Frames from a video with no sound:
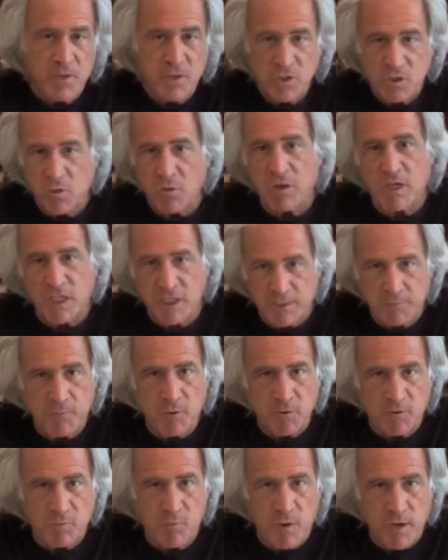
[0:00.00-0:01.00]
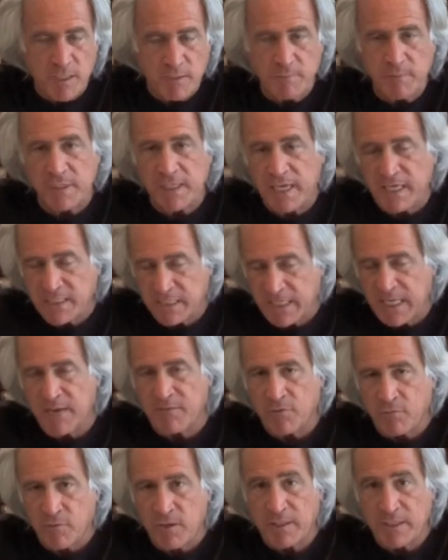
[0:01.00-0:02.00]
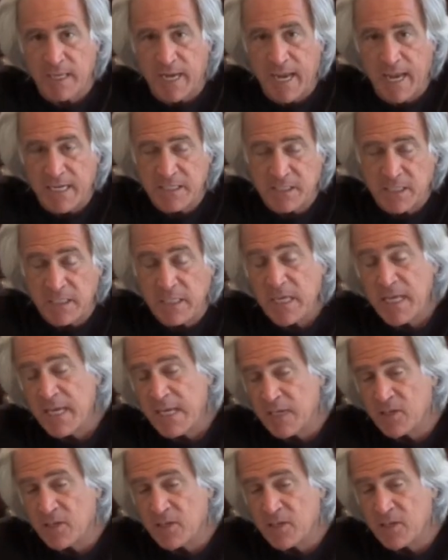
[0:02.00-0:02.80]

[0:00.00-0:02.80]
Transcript: So it cuts both ways. But yes, they have the right to ask it.